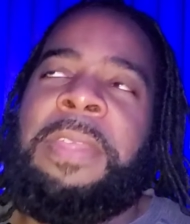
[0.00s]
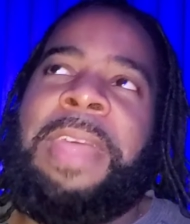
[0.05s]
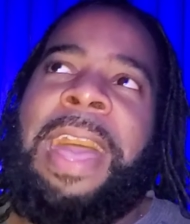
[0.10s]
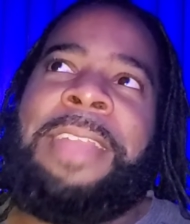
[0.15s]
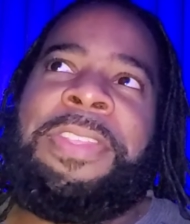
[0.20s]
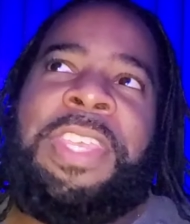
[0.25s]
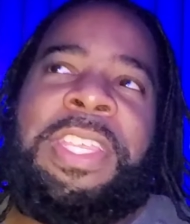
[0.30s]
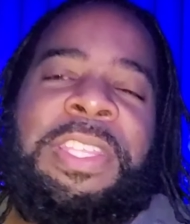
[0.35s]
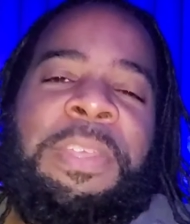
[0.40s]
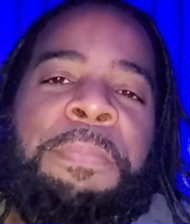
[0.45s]

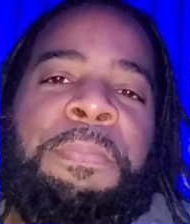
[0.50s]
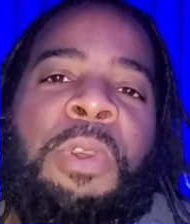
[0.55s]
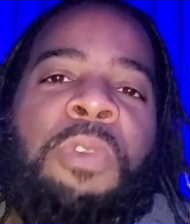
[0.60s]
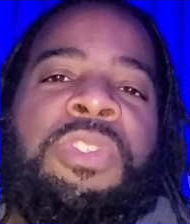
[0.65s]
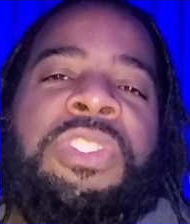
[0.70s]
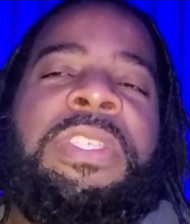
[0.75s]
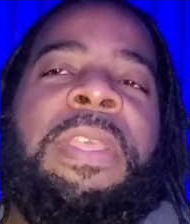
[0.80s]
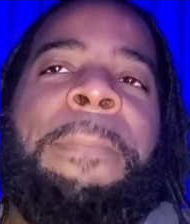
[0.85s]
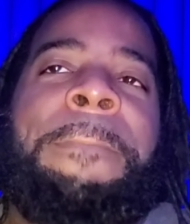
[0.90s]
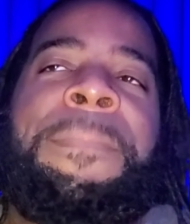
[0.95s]
I think the
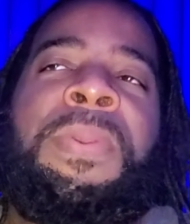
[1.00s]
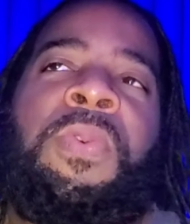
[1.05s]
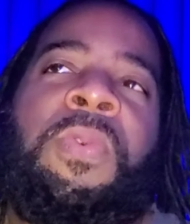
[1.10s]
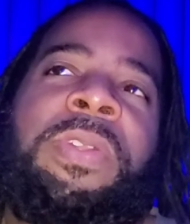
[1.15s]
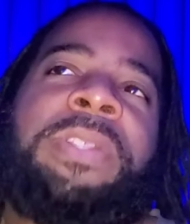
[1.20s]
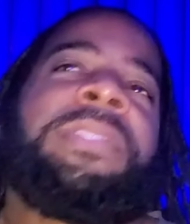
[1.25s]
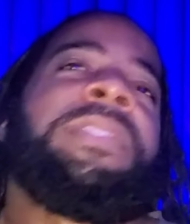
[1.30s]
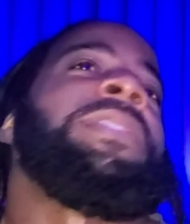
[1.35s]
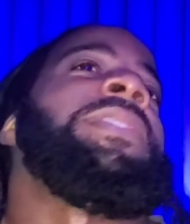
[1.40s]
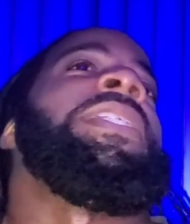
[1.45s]
most
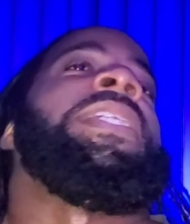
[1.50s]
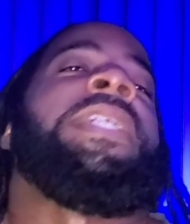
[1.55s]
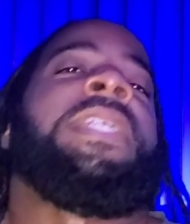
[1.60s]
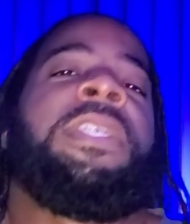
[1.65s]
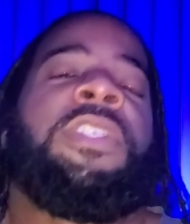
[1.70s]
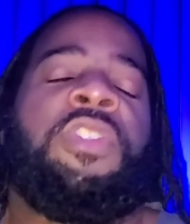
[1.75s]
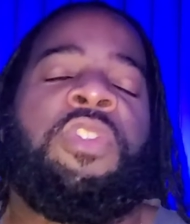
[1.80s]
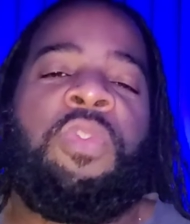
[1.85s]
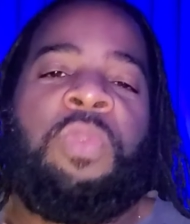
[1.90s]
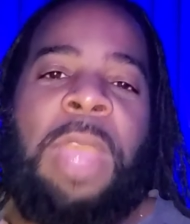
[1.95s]
important
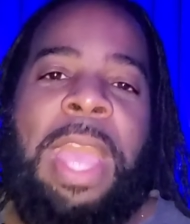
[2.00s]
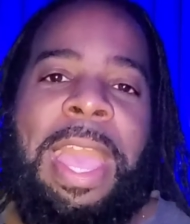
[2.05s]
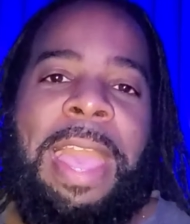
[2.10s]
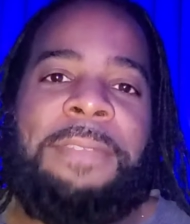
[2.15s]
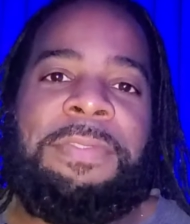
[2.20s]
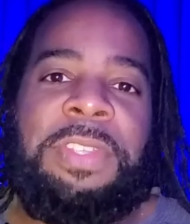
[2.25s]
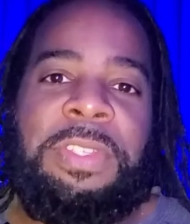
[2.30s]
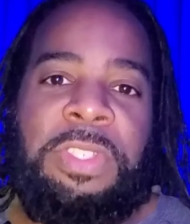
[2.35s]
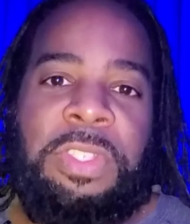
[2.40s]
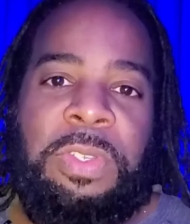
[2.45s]
thing you
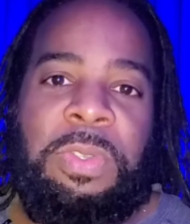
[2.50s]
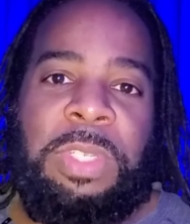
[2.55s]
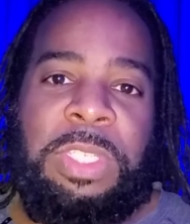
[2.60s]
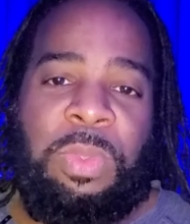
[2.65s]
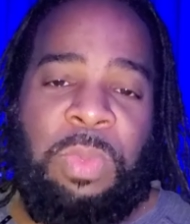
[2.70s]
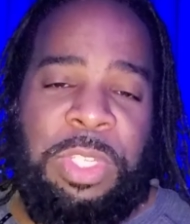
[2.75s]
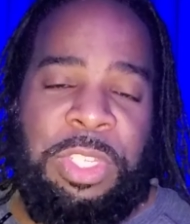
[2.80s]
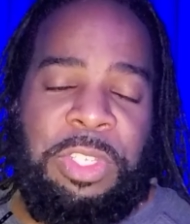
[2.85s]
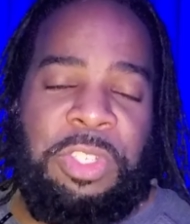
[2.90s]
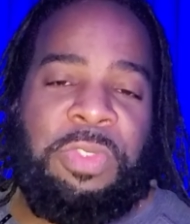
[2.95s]
have to do
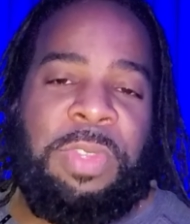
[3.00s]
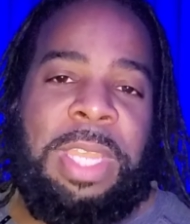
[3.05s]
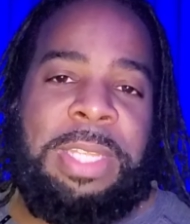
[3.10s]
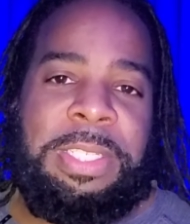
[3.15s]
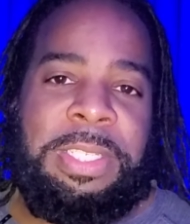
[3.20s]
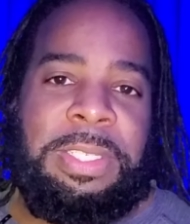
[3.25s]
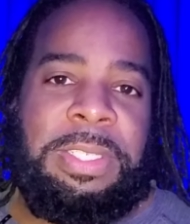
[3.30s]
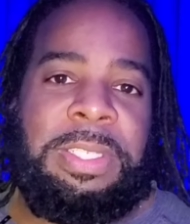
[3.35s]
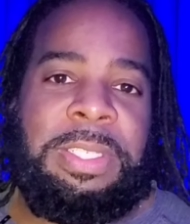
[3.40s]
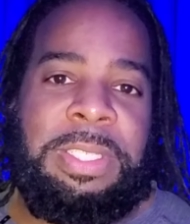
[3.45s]
is when you're
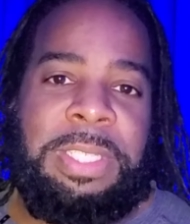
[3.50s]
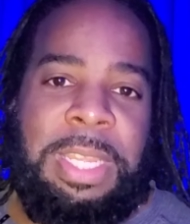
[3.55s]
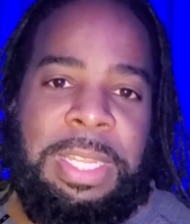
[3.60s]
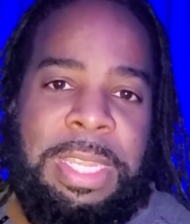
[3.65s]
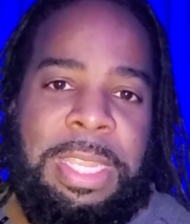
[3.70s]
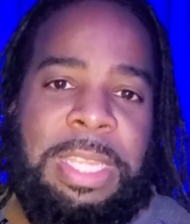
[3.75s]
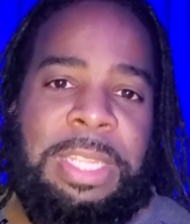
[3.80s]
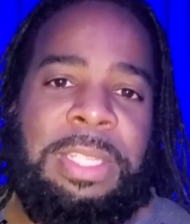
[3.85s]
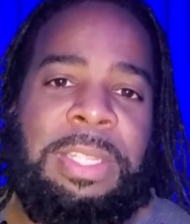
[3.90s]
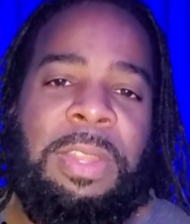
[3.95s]
trying to
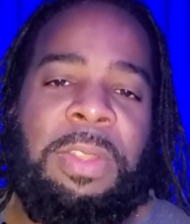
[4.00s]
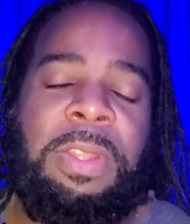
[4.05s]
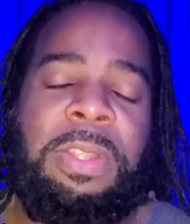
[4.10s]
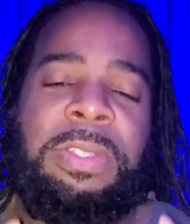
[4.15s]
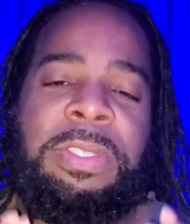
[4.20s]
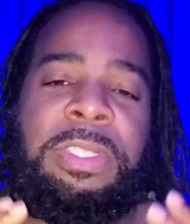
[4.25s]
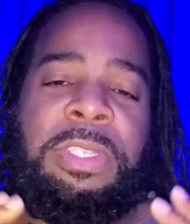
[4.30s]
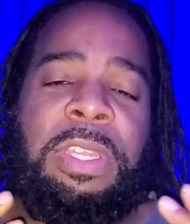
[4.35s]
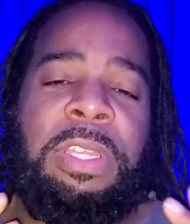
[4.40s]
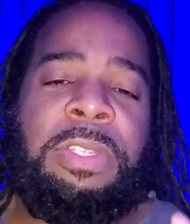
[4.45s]
study and
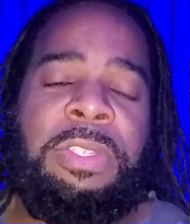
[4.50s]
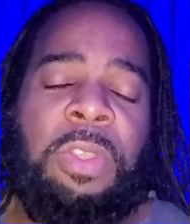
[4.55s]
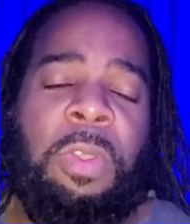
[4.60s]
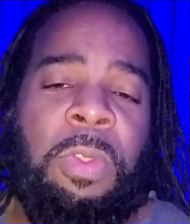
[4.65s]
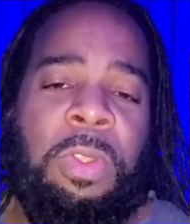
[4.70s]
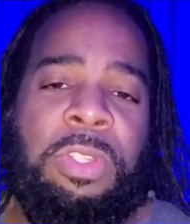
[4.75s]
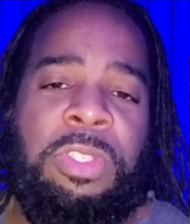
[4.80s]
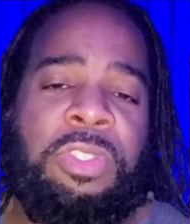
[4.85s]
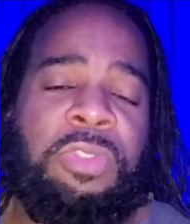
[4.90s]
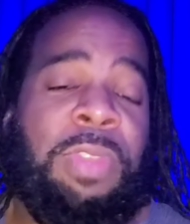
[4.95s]
learn
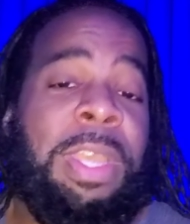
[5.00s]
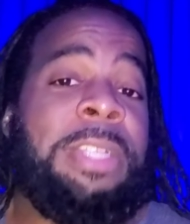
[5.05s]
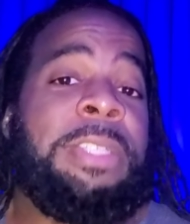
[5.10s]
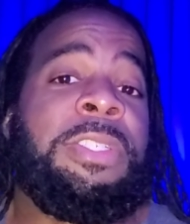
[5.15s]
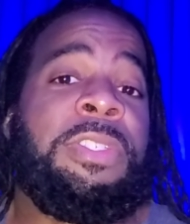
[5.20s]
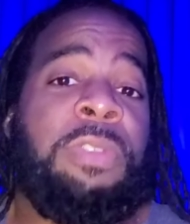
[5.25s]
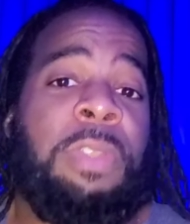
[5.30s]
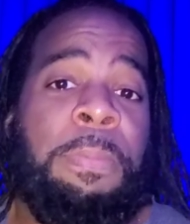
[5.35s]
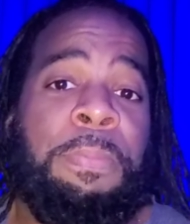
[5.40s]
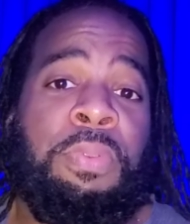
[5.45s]
or
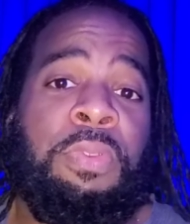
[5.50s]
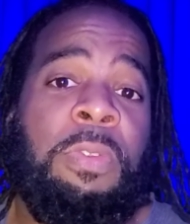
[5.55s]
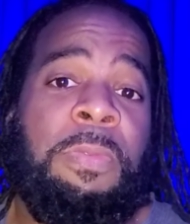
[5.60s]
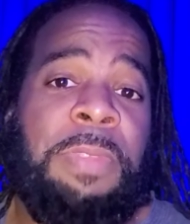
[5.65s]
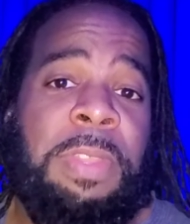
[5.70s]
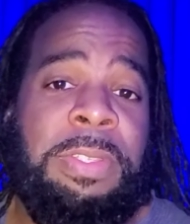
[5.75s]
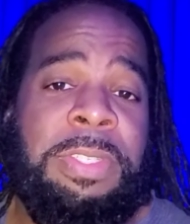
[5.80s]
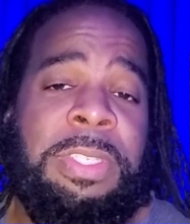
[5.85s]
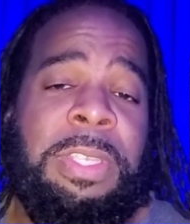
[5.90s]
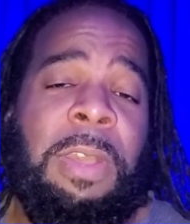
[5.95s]
trying to
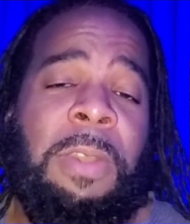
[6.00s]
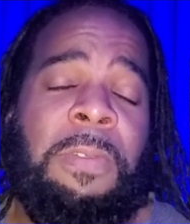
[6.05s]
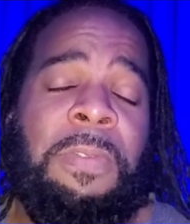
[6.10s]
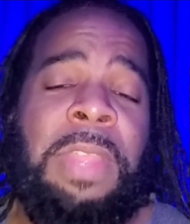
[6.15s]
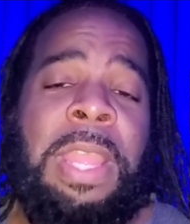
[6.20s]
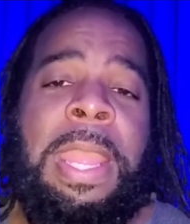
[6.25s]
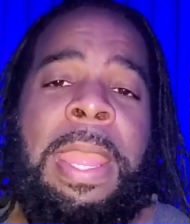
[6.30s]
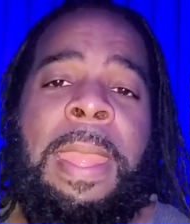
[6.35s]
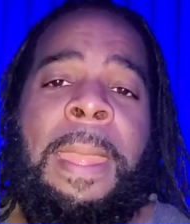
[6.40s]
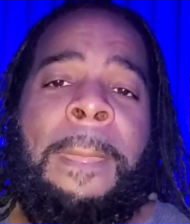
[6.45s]
improve yourself,
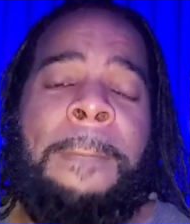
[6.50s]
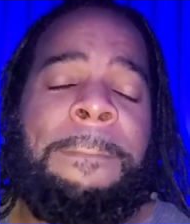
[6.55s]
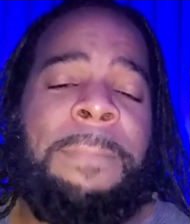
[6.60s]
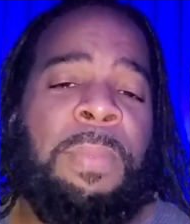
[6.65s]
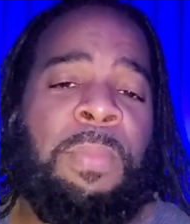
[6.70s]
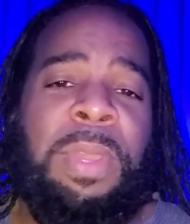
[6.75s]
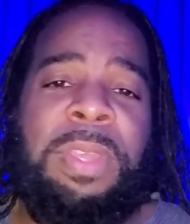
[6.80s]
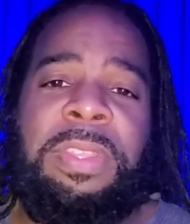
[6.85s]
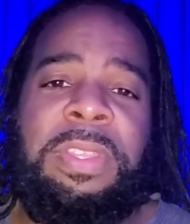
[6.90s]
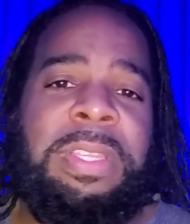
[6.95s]

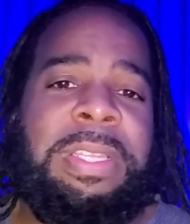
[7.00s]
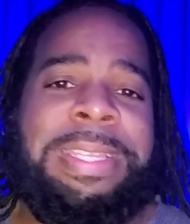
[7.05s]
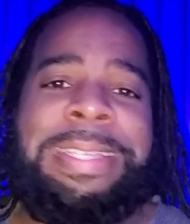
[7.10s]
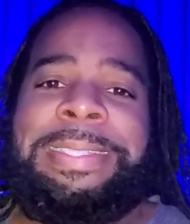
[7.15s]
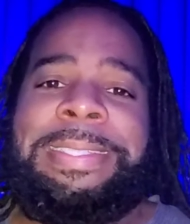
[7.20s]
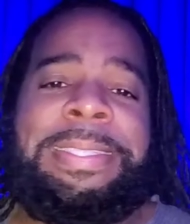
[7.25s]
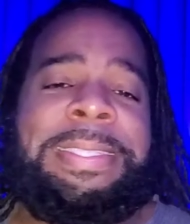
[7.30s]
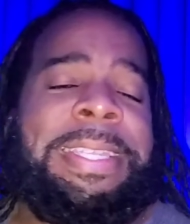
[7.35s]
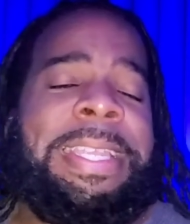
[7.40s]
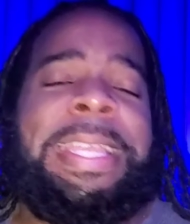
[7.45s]
whether
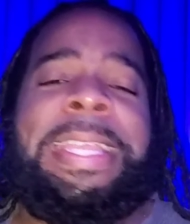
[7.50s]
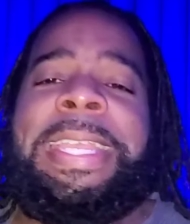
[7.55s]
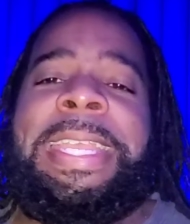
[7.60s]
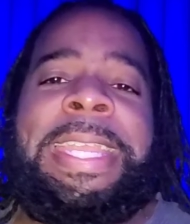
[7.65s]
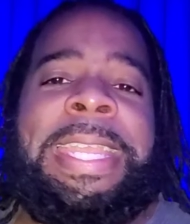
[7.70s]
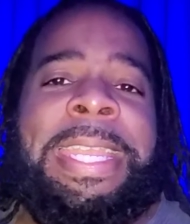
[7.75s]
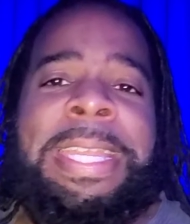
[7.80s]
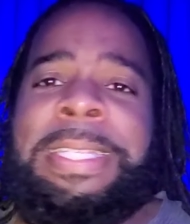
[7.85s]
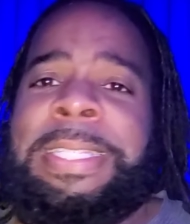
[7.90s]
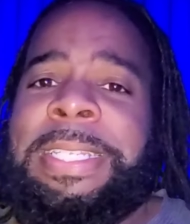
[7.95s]
in
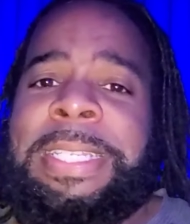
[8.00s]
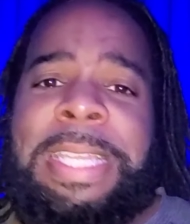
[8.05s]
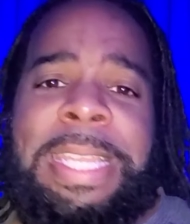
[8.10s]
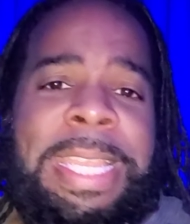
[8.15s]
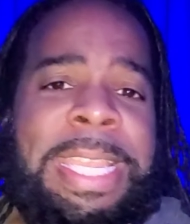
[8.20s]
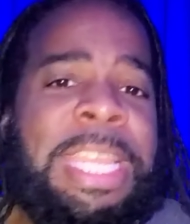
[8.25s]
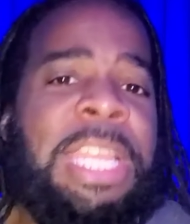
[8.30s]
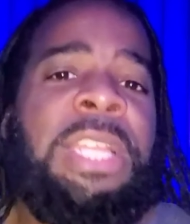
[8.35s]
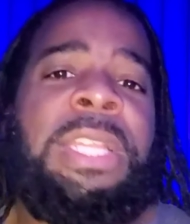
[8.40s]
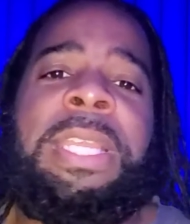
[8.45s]

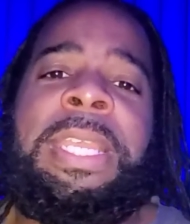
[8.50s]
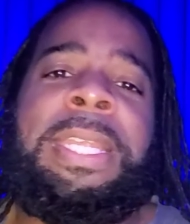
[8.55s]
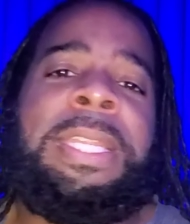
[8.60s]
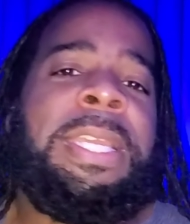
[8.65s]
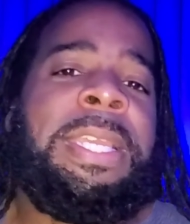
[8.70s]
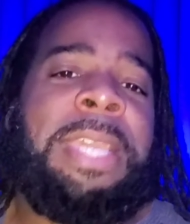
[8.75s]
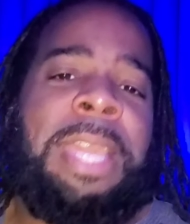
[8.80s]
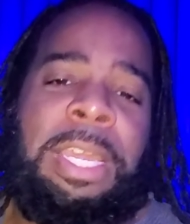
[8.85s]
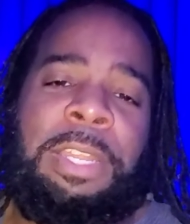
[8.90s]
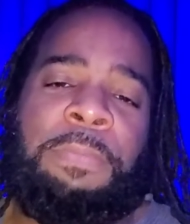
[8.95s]

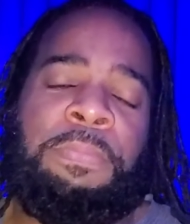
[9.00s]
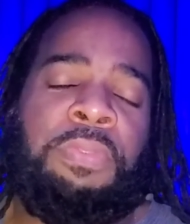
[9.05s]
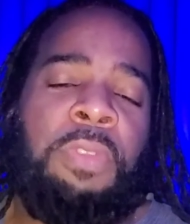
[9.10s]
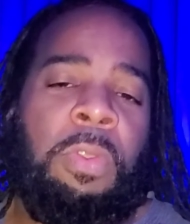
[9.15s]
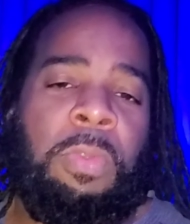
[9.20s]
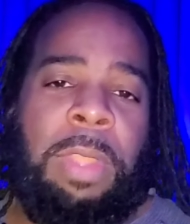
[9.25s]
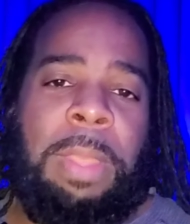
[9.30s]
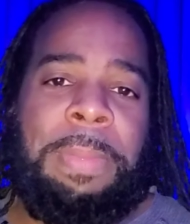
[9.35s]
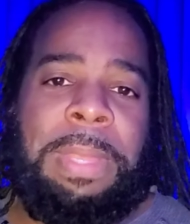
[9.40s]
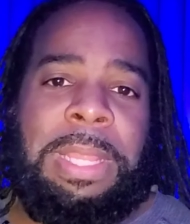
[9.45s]
any kind of
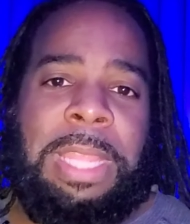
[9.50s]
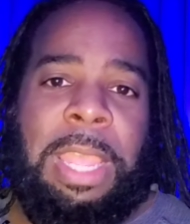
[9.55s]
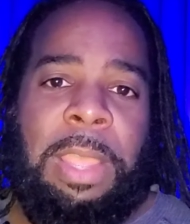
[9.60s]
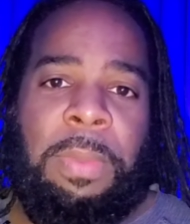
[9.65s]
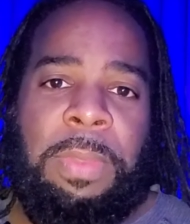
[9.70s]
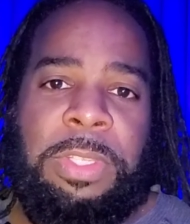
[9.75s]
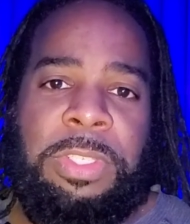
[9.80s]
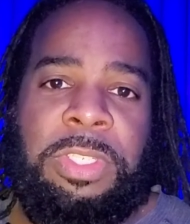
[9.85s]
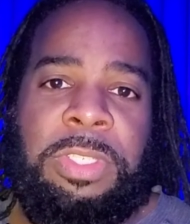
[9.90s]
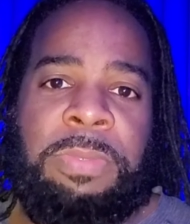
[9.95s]
programming
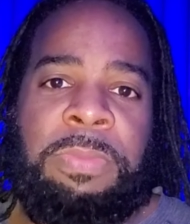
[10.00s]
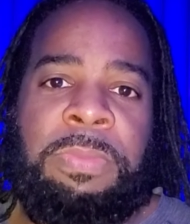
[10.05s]
language,